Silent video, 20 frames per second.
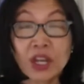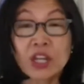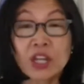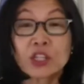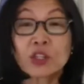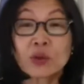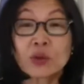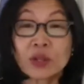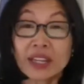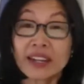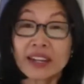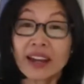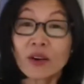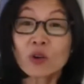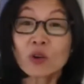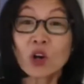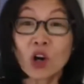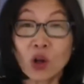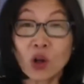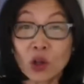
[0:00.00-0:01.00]
you can now
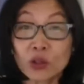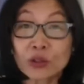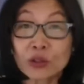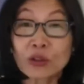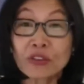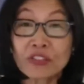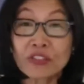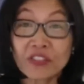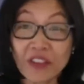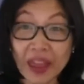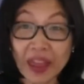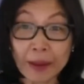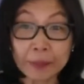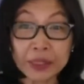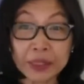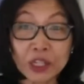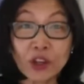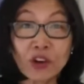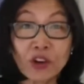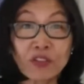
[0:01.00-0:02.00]
call your
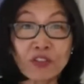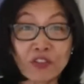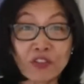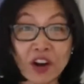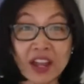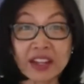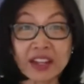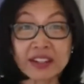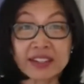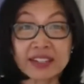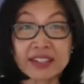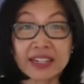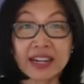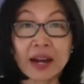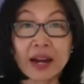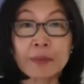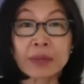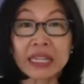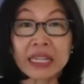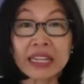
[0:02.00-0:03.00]
family or friend to
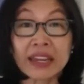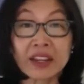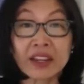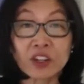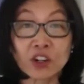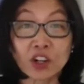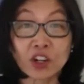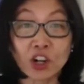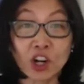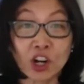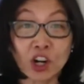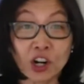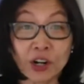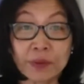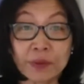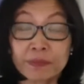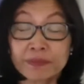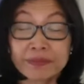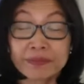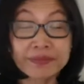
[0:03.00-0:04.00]
come and get your car.
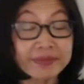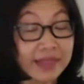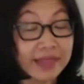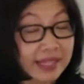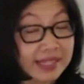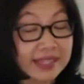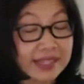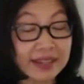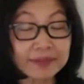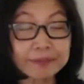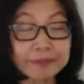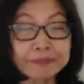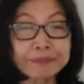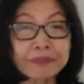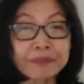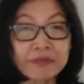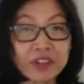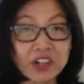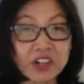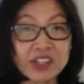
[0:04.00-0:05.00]
That's it.
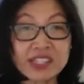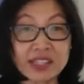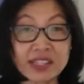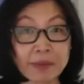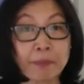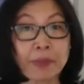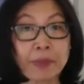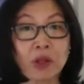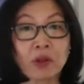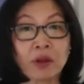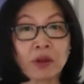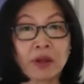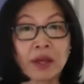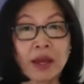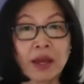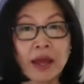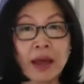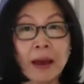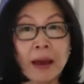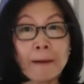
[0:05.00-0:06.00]
Very simple.
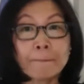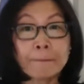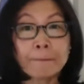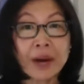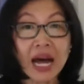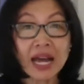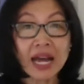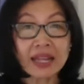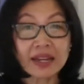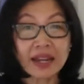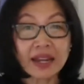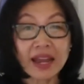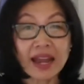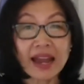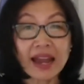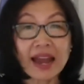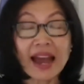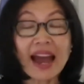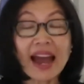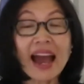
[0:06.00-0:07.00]
But
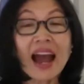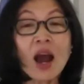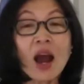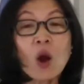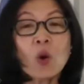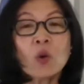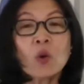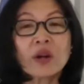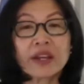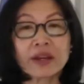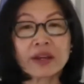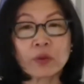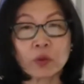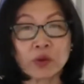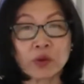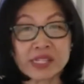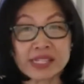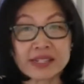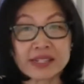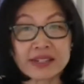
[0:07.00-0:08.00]
how it
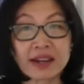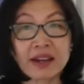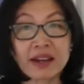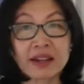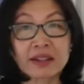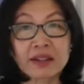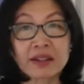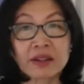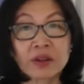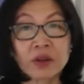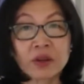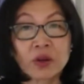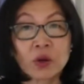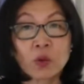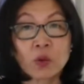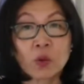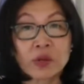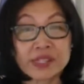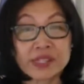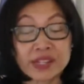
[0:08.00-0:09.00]
was done
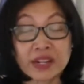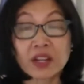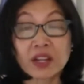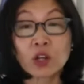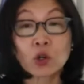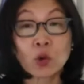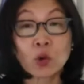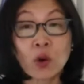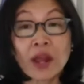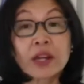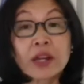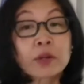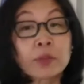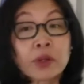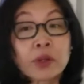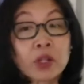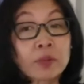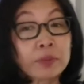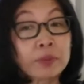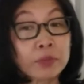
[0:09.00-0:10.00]
was an
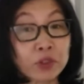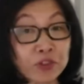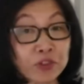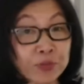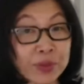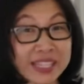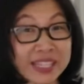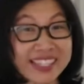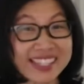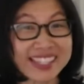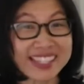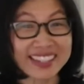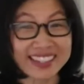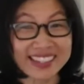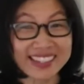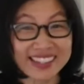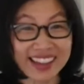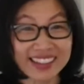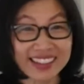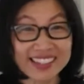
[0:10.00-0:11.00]
incredible movement
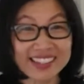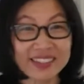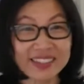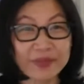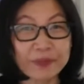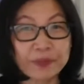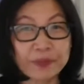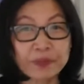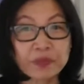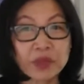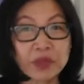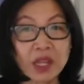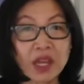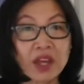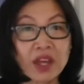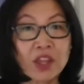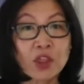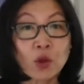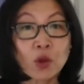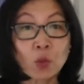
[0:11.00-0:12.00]
success.
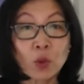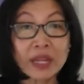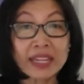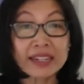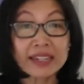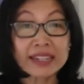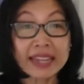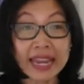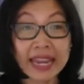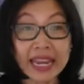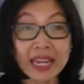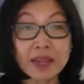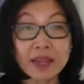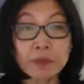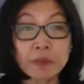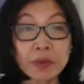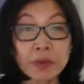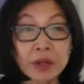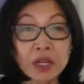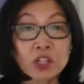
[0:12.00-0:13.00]
The win
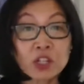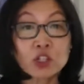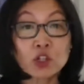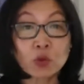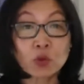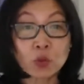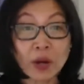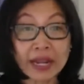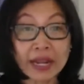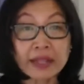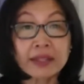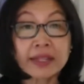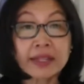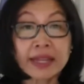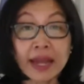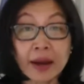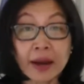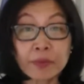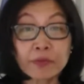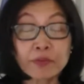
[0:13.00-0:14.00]
came directly
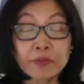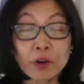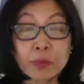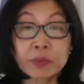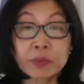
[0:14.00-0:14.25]
up from